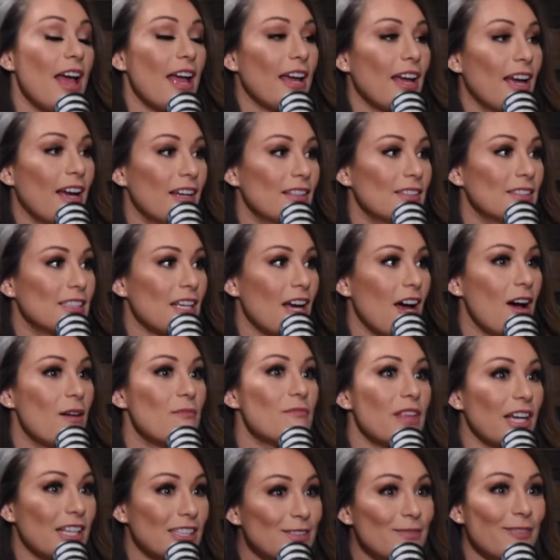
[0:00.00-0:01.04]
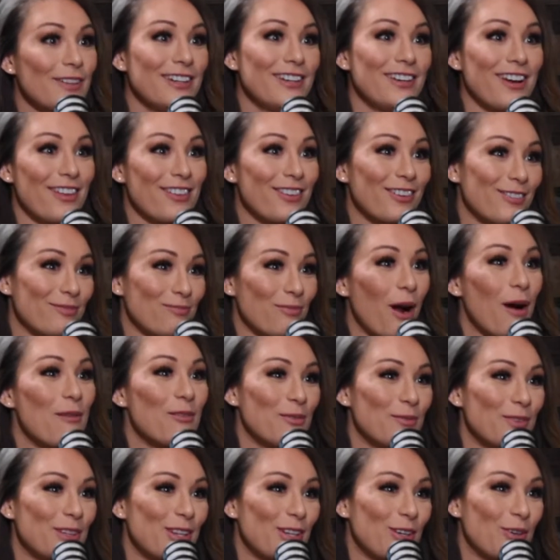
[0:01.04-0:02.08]
And that's been another
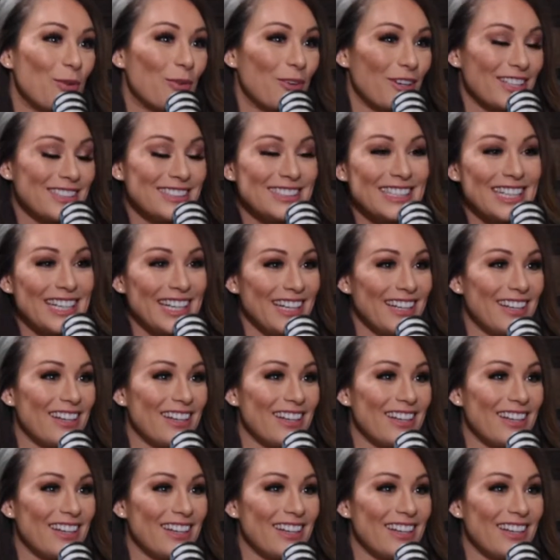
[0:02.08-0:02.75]
problem with the quarantine.